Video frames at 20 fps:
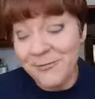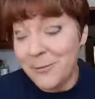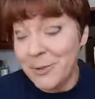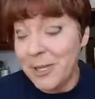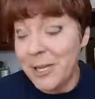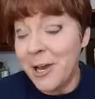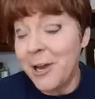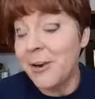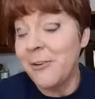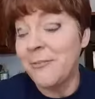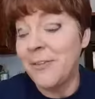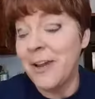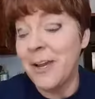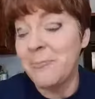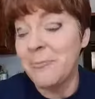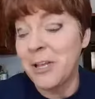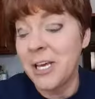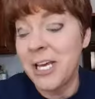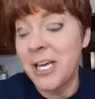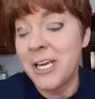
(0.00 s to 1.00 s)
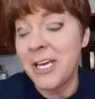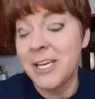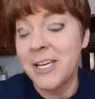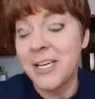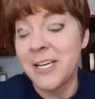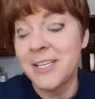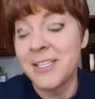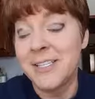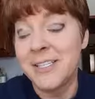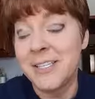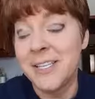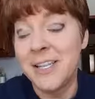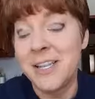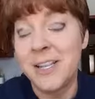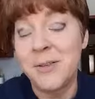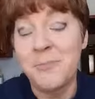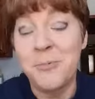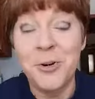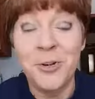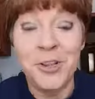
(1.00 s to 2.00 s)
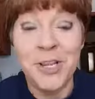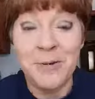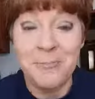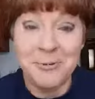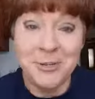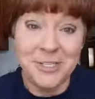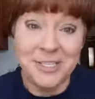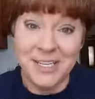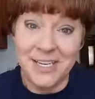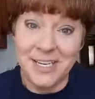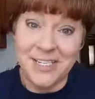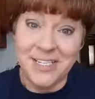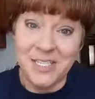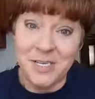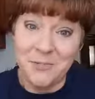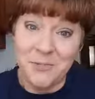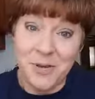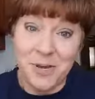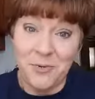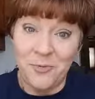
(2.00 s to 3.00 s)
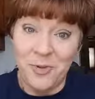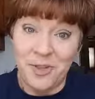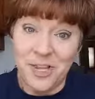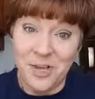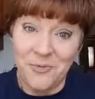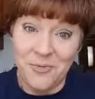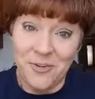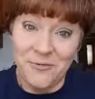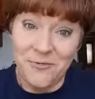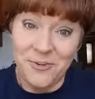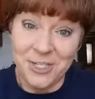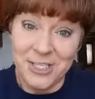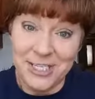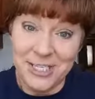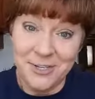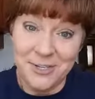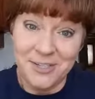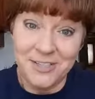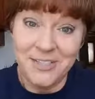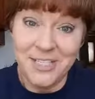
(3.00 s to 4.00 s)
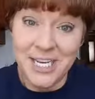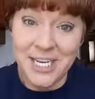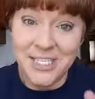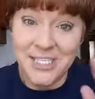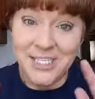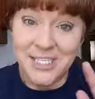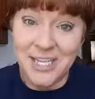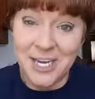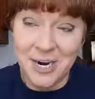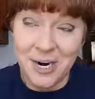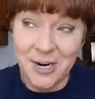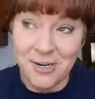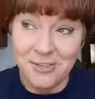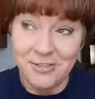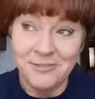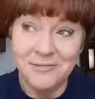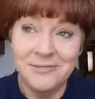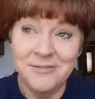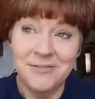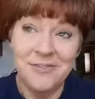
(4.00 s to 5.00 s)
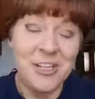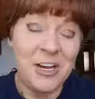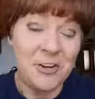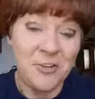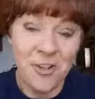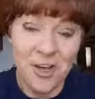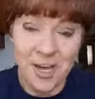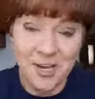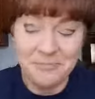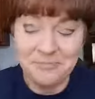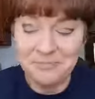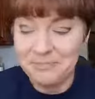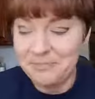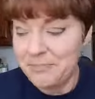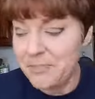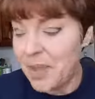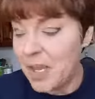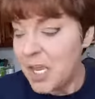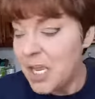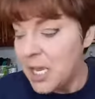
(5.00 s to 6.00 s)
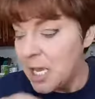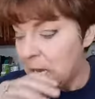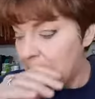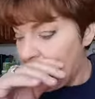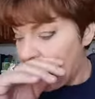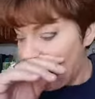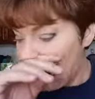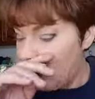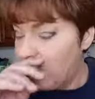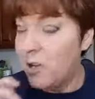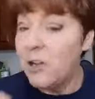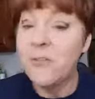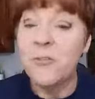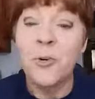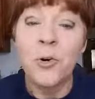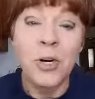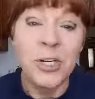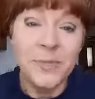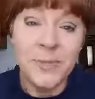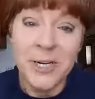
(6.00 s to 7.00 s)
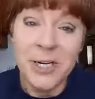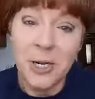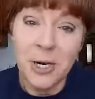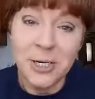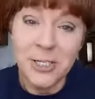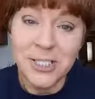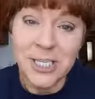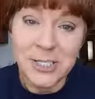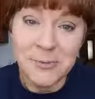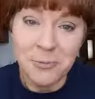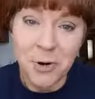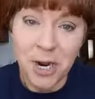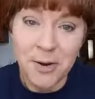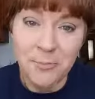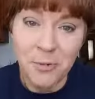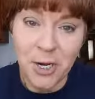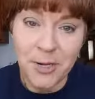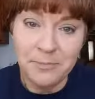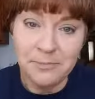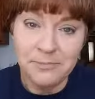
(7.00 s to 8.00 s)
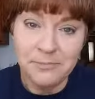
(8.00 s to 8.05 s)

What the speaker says: with our family is the birthday person gets to pick what they want for dinner. It's their thing. Well, of course, my daughter says prime rib.